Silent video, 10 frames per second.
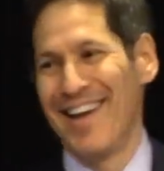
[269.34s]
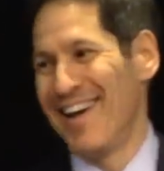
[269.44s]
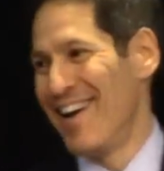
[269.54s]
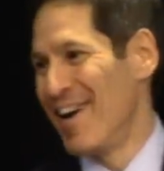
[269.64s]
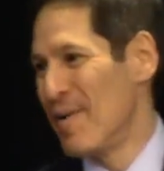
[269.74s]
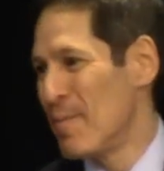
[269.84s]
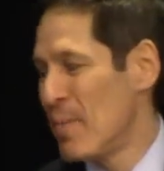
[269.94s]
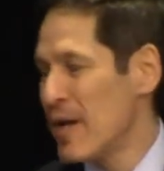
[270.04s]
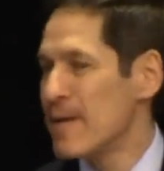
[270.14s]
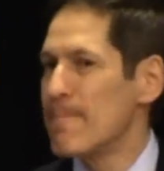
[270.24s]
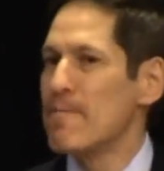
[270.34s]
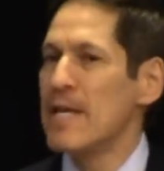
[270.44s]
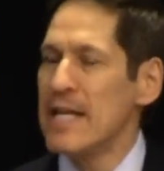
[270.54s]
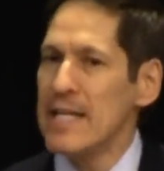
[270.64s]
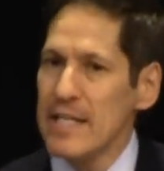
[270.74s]
Uh, but
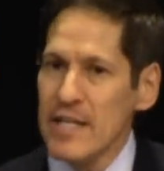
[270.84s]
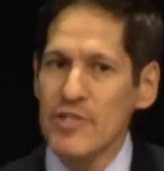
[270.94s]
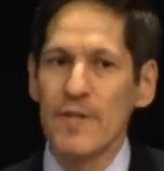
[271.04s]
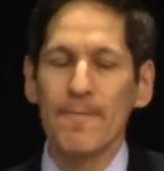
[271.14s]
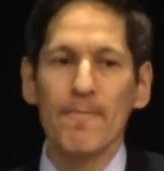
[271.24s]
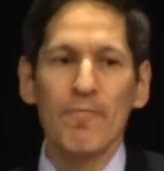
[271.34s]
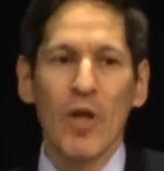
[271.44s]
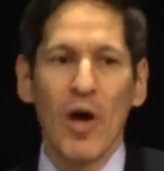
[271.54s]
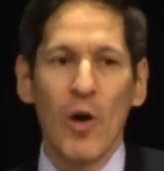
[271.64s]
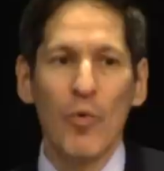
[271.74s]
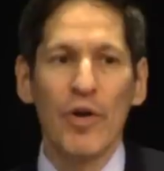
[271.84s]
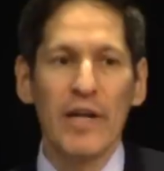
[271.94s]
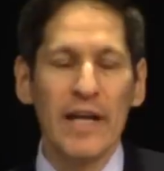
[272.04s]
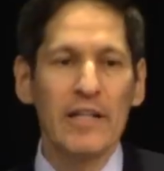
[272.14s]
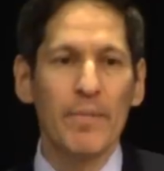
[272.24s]
in addition, uh, we're
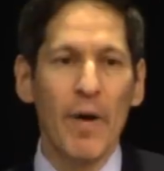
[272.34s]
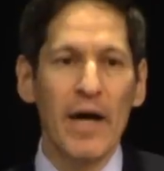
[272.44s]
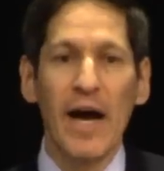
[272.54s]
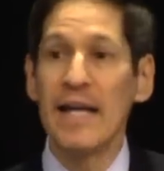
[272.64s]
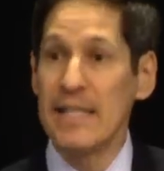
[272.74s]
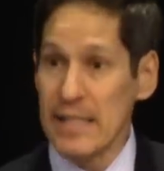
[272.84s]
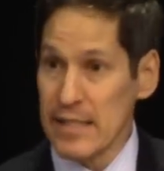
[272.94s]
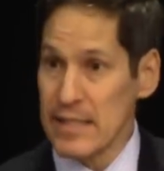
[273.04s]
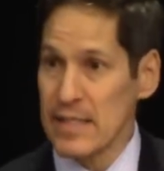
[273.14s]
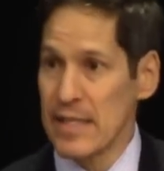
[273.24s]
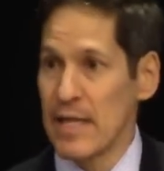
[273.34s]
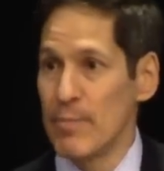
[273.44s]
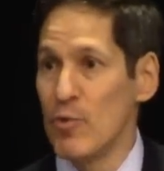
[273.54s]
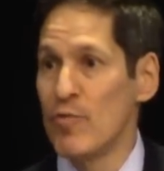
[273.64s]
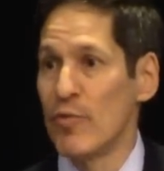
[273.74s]
connected by ideas that
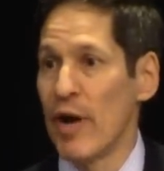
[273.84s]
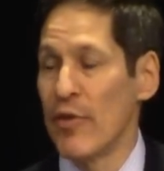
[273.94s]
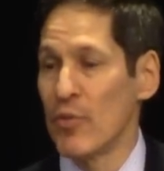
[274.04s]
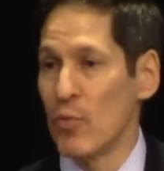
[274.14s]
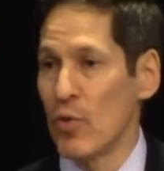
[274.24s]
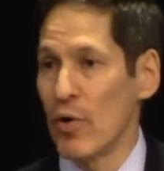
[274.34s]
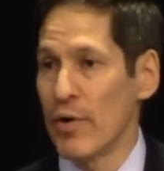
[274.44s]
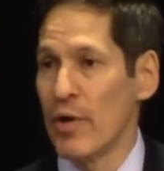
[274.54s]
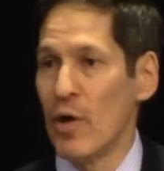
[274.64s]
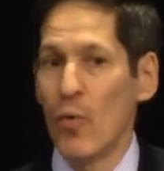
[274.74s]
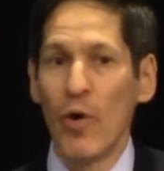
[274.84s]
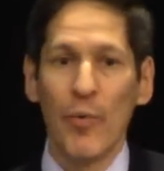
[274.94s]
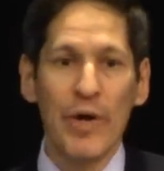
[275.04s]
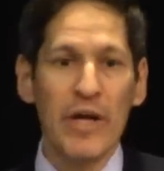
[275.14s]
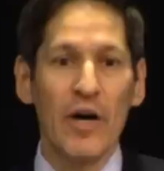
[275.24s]
move around the world, where
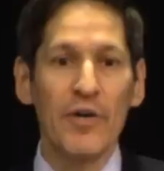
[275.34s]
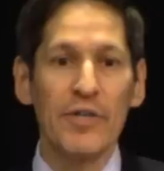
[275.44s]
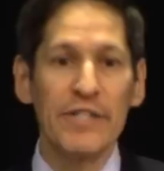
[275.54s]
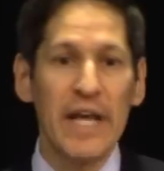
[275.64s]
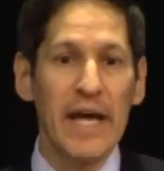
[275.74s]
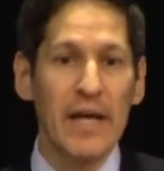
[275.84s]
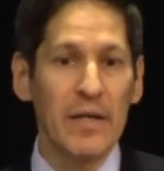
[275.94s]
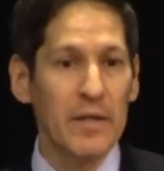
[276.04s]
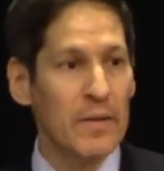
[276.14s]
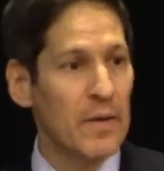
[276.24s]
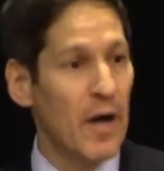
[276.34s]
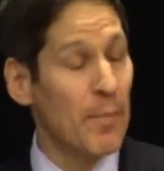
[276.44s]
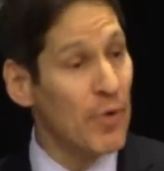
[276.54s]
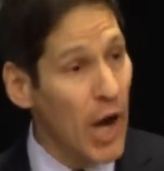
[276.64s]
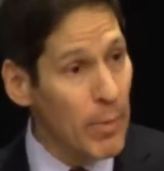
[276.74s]
we can understand a
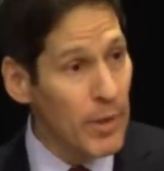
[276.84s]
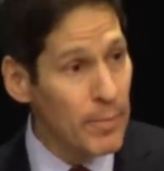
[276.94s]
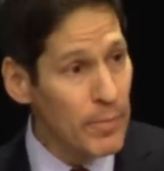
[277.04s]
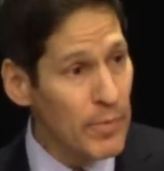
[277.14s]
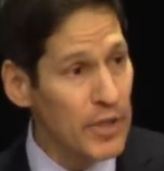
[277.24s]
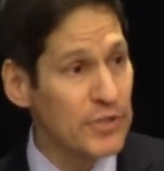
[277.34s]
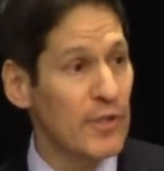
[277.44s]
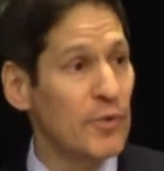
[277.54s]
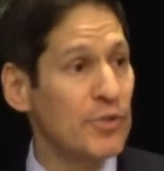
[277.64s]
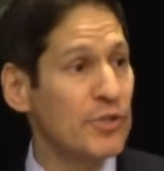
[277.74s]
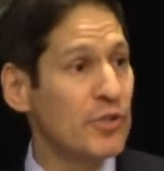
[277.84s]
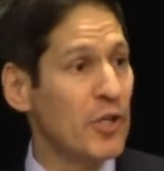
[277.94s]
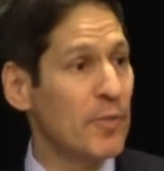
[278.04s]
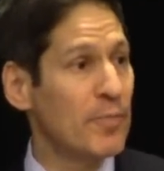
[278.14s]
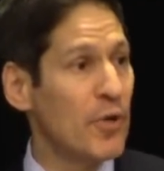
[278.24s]
problem, a solution,
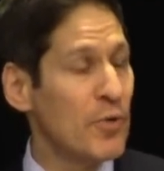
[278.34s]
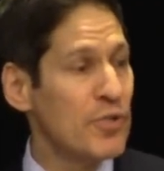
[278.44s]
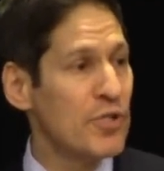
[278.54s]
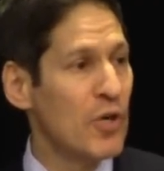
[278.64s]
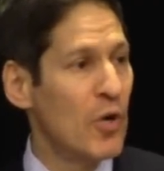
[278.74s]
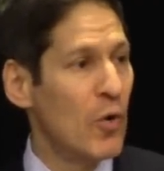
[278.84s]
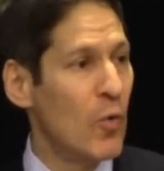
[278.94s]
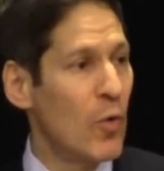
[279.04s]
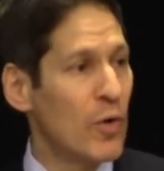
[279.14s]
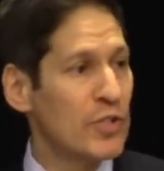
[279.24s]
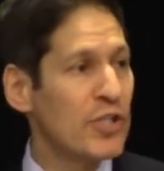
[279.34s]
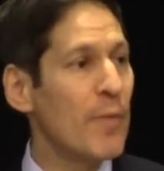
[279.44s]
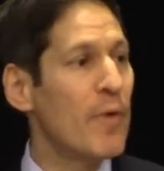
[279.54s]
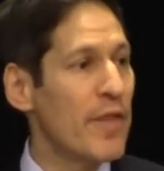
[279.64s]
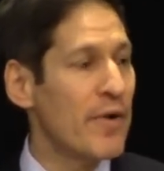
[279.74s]
an approach, or
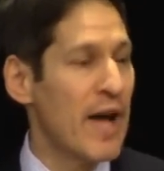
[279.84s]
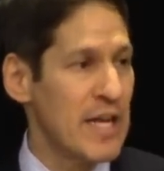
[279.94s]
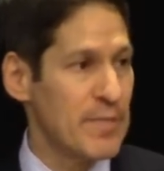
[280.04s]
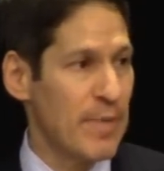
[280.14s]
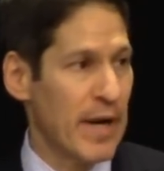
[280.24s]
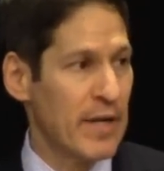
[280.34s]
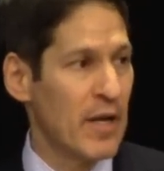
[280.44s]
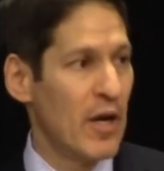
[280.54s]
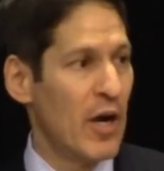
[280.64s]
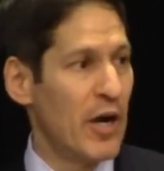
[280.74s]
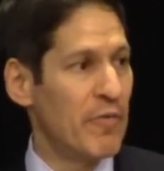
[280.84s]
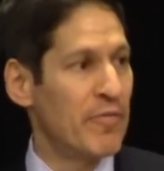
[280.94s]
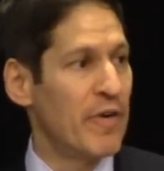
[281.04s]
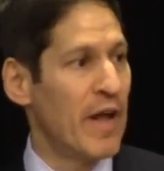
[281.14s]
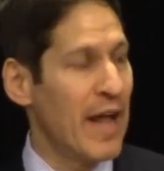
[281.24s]
some other aspect
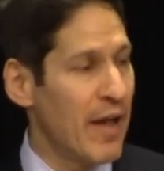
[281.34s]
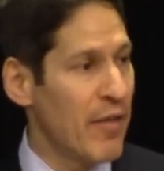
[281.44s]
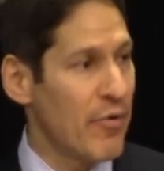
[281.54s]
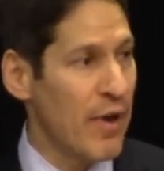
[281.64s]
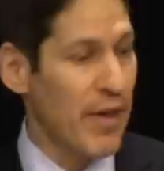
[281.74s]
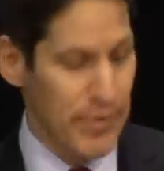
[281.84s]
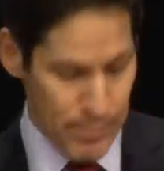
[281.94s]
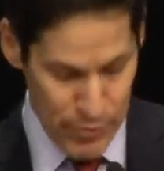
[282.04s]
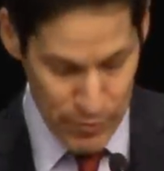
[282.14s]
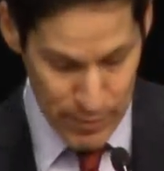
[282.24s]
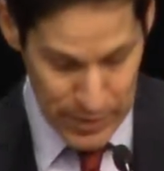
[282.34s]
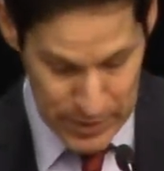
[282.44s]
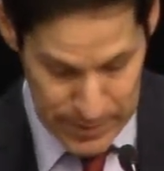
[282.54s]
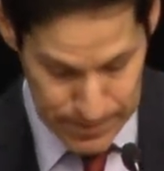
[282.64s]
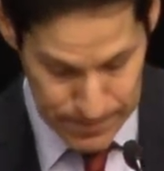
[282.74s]
of health or health improvement.